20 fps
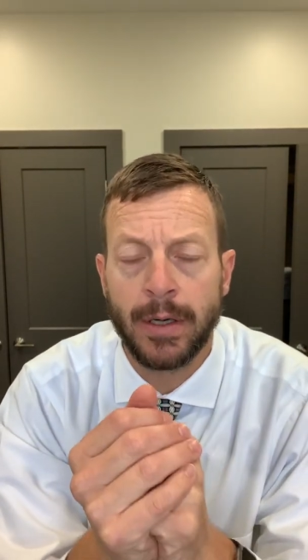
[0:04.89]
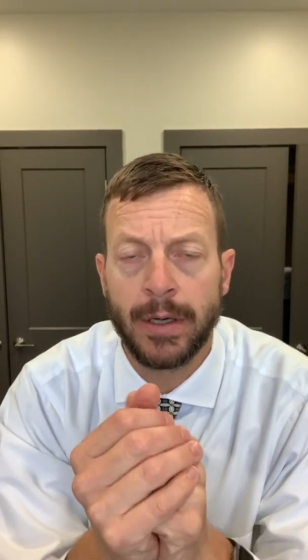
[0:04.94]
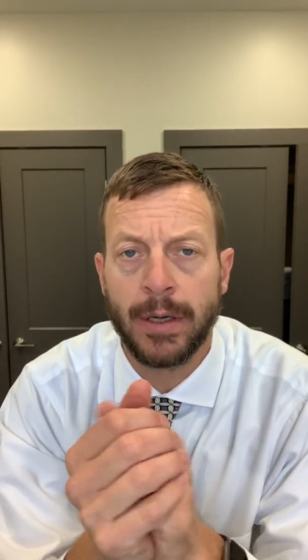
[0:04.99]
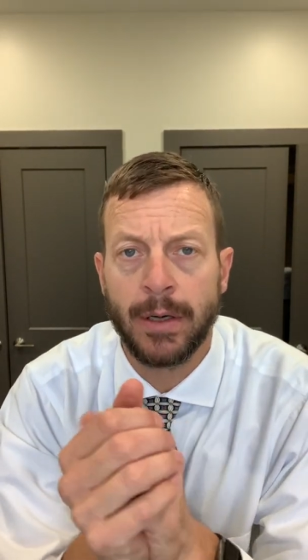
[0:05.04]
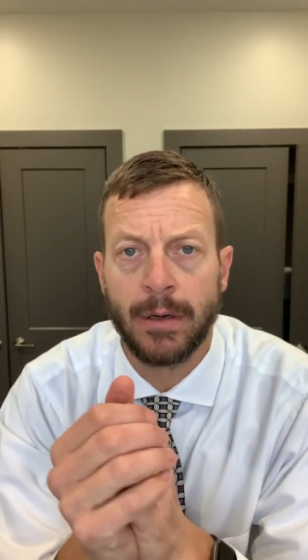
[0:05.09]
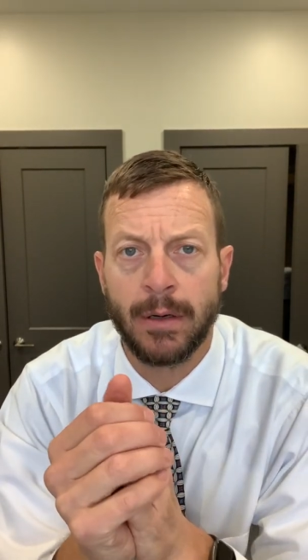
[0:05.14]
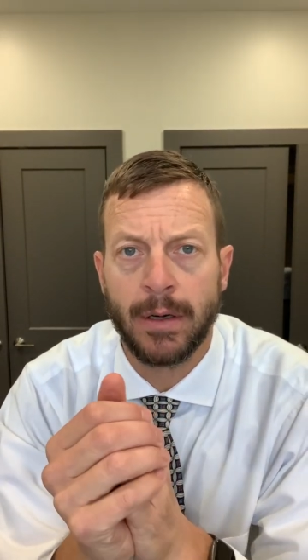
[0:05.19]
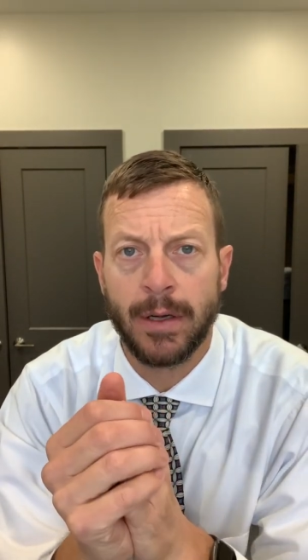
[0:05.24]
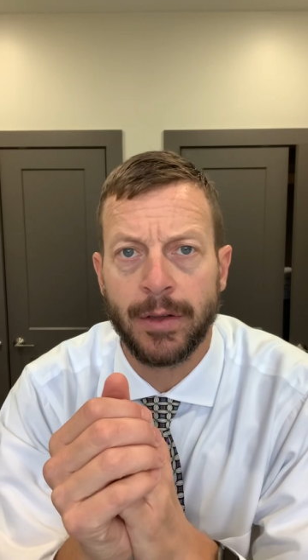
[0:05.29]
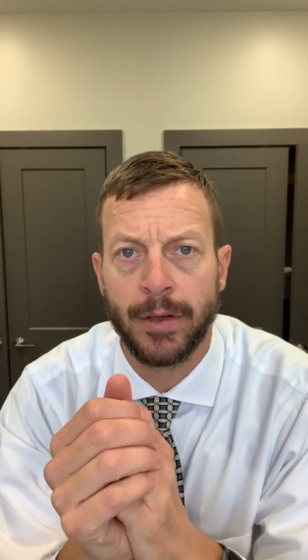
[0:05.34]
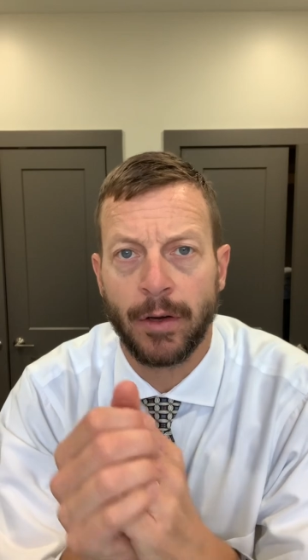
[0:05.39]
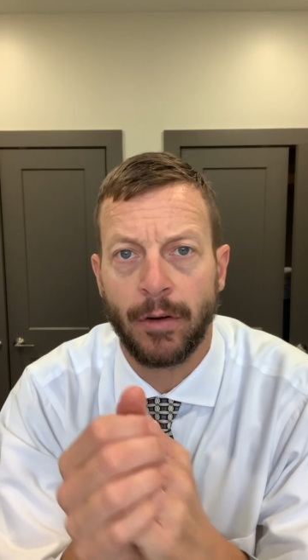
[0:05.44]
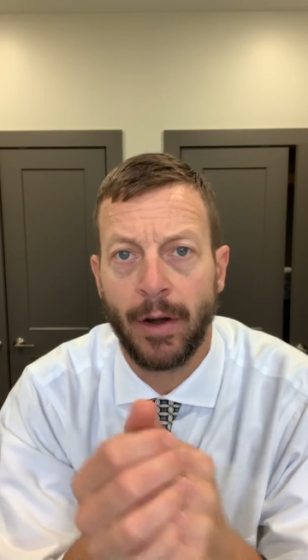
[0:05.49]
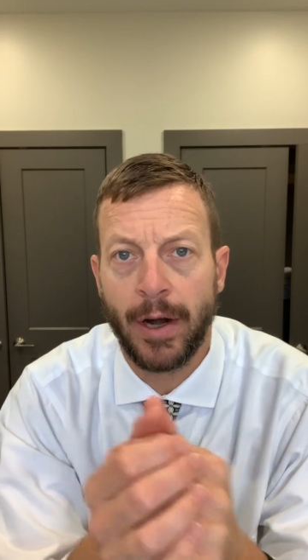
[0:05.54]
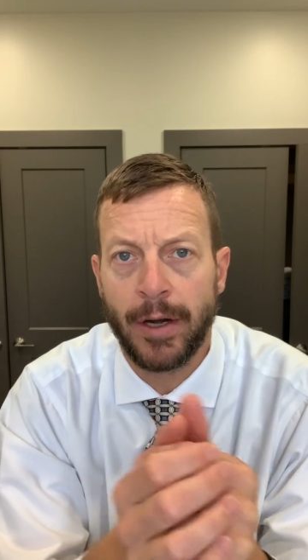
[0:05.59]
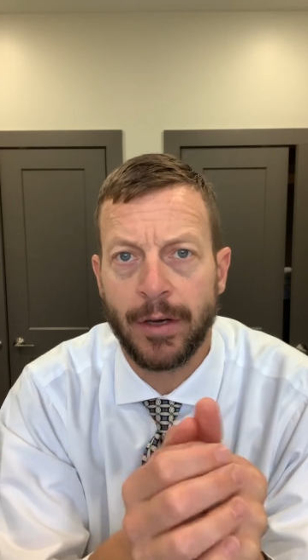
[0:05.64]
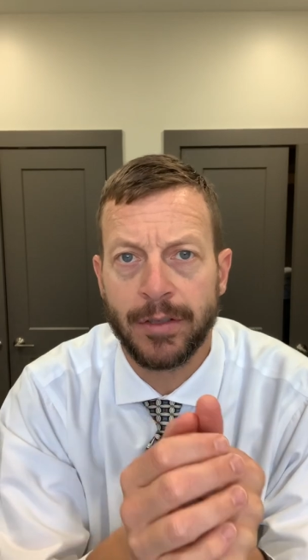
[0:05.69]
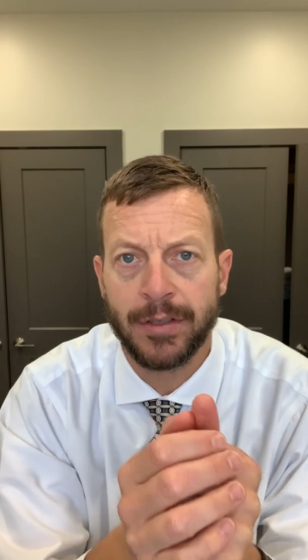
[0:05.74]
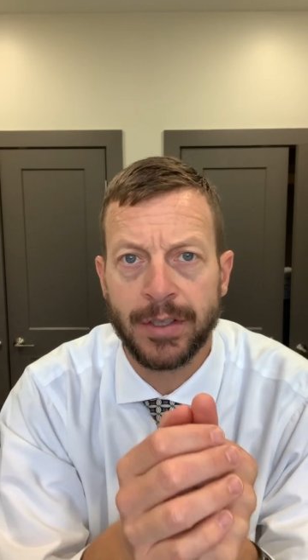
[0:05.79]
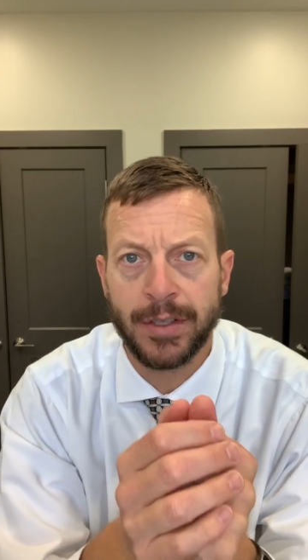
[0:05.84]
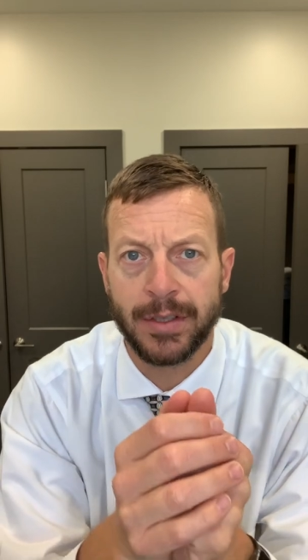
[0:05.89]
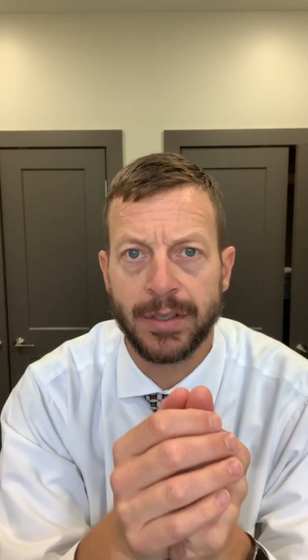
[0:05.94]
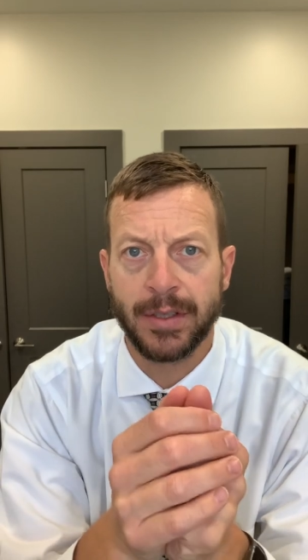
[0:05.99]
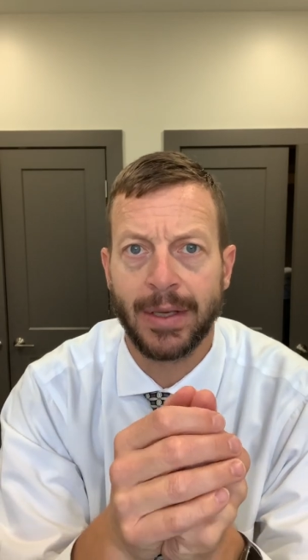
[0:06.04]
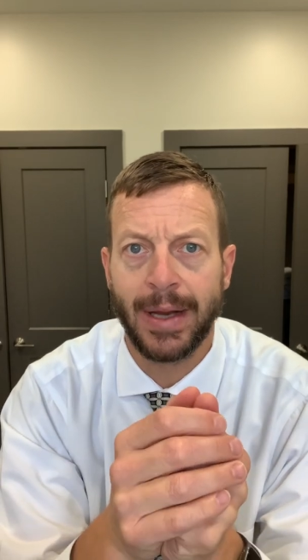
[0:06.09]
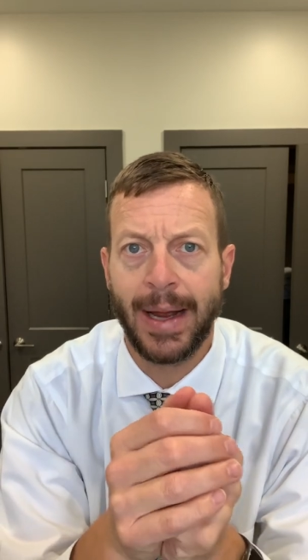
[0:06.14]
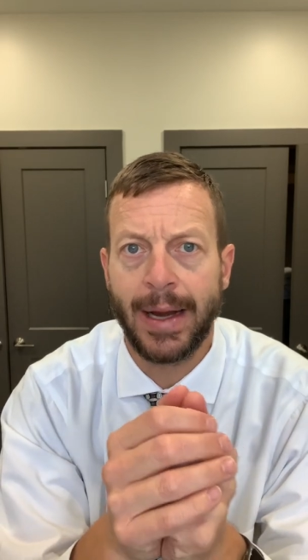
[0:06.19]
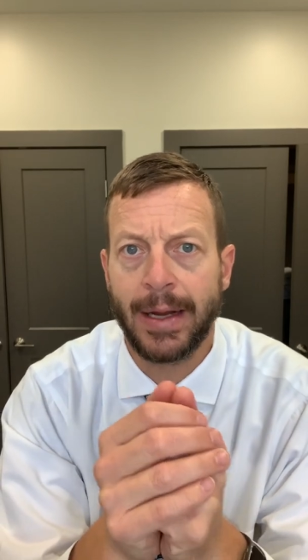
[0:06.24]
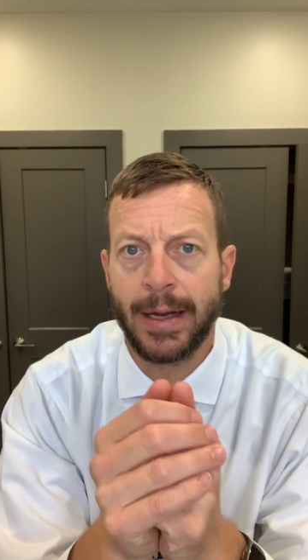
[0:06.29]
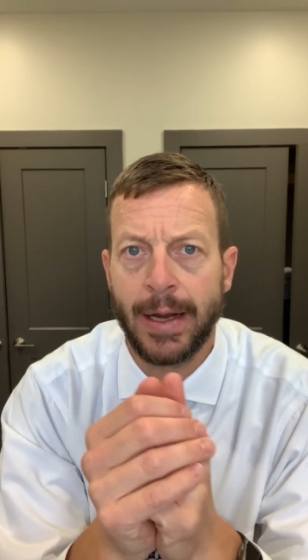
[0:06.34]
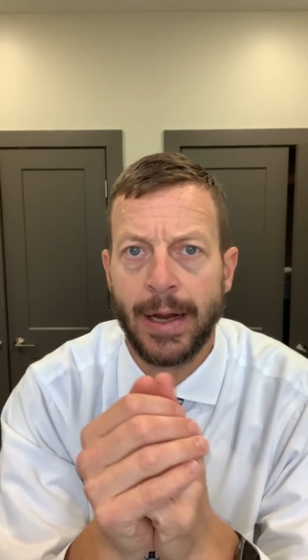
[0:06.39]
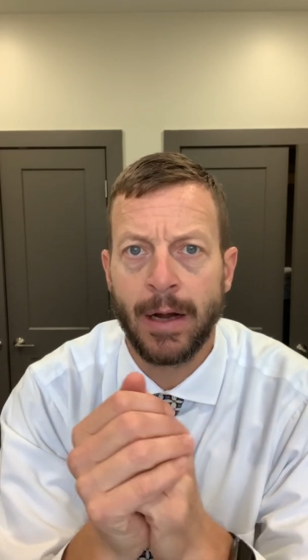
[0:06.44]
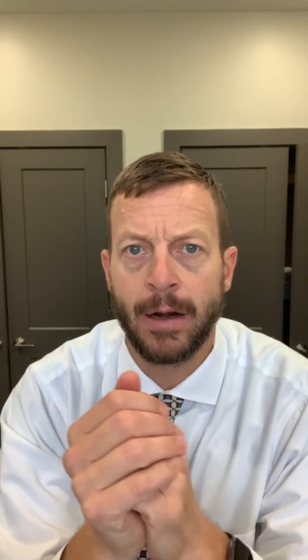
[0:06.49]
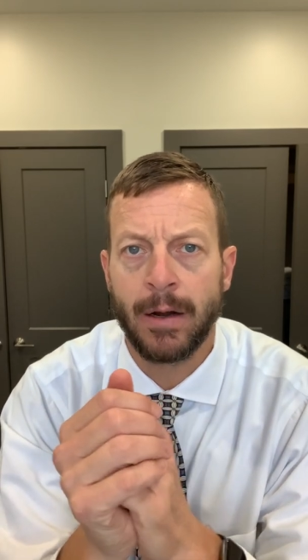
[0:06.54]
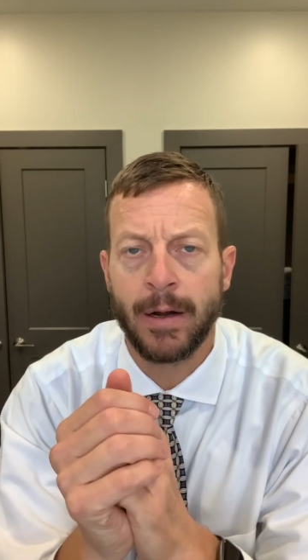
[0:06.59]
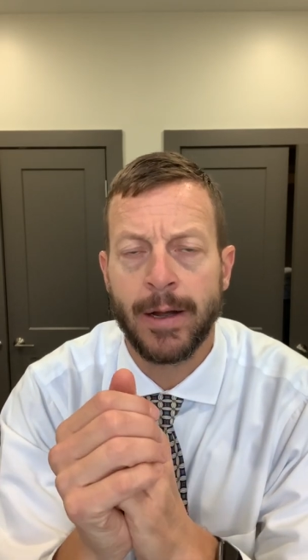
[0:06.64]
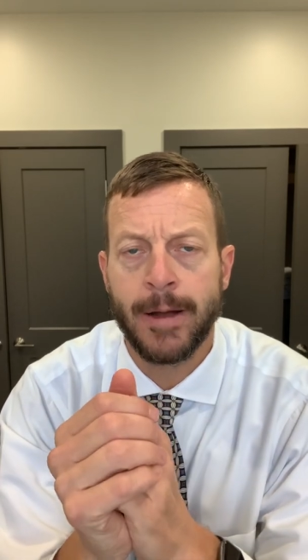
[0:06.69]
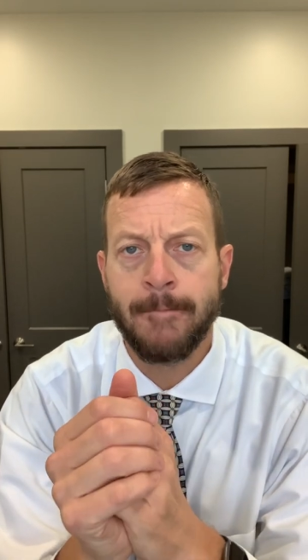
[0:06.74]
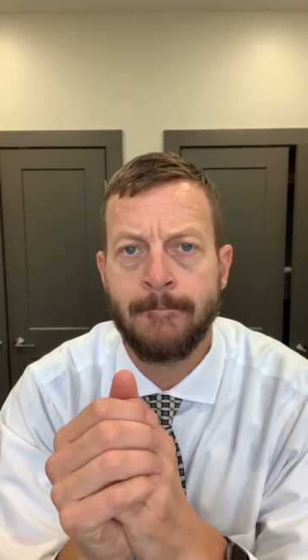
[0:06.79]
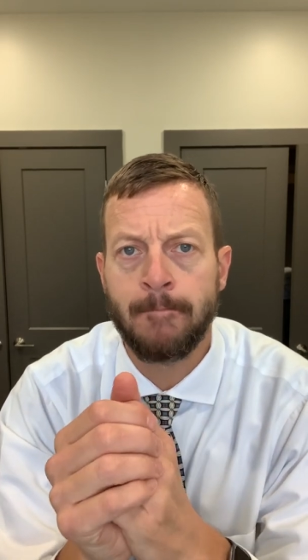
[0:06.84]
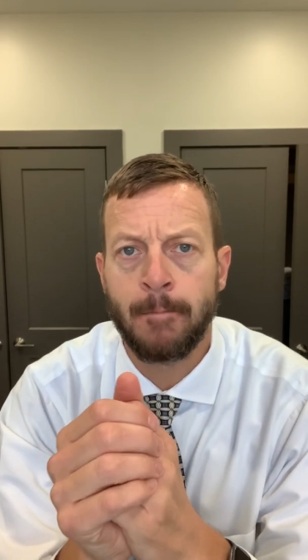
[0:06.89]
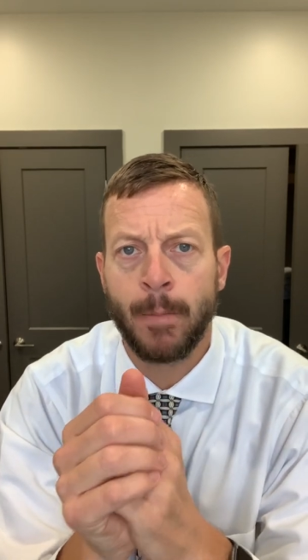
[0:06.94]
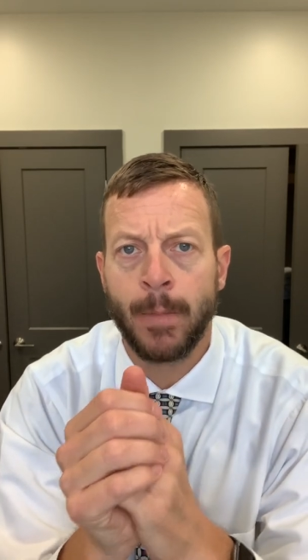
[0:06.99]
here in the greater Cincinnati area.